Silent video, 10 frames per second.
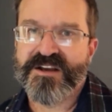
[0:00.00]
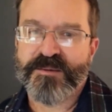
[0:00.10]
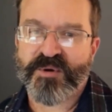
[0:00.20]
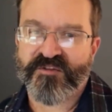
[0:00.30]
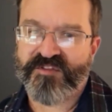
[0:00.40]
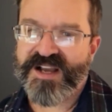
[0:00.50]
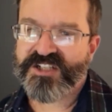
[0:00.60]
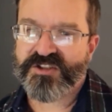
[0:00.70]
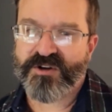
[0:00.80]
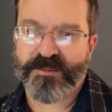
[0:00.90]

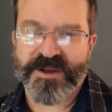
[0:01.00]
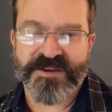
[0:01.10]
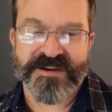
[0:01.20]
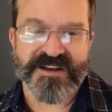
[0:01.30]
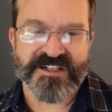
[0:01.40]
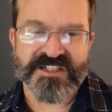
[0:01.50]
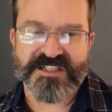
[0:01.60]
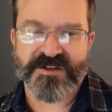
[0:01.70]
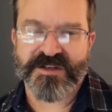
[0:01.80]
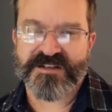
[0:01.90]
professional, but you can
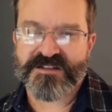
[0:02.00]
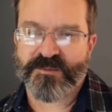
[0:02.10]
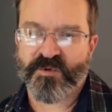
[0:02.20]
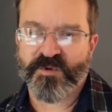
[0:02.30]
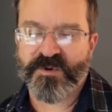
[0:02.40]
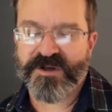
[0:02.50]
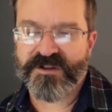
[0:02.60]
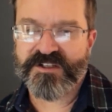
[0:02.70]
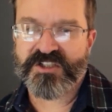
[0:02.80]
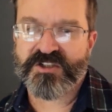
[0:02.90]
still get some
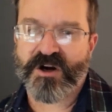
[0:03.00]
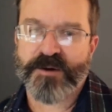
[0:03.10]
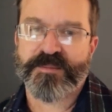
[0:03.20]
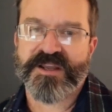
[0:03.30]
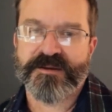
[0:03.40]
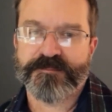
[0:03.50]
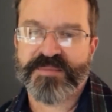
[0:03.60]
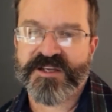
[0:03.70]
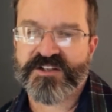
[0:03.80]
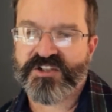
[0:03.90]
really sharp
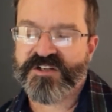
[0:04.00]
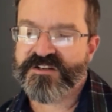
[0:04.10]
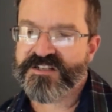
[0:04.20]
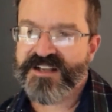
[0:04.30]
pictures.